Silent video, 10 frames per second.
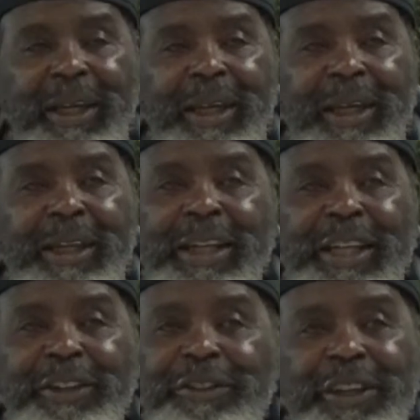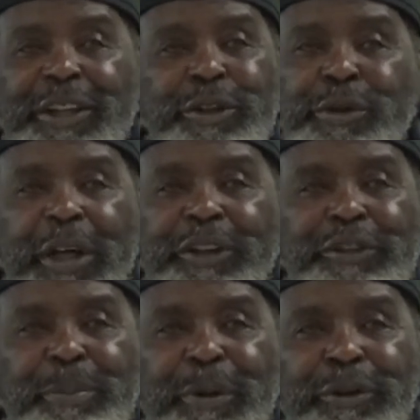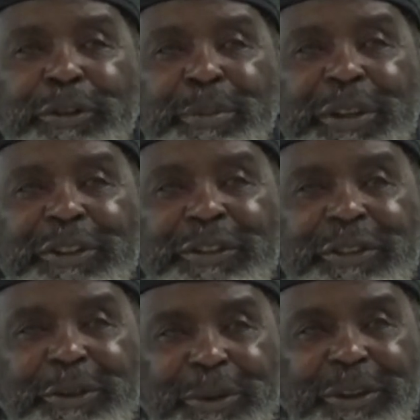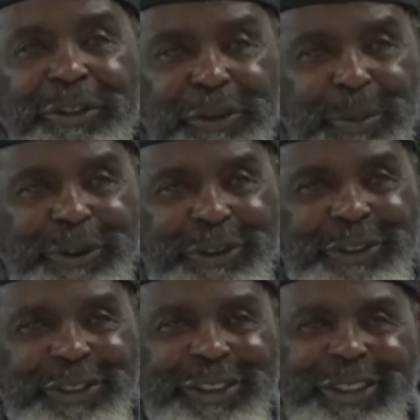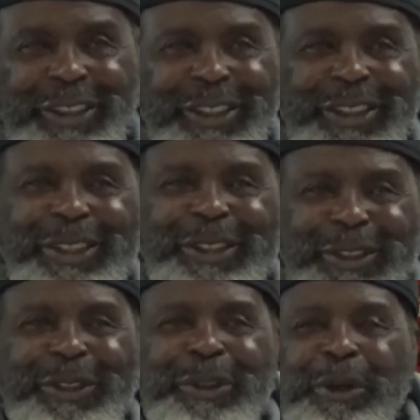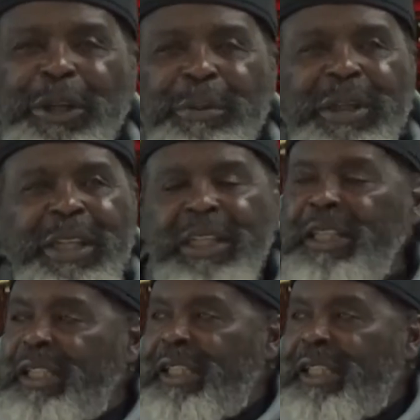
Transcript: And then say you ain't supposed to be suspicious. You know what I mean?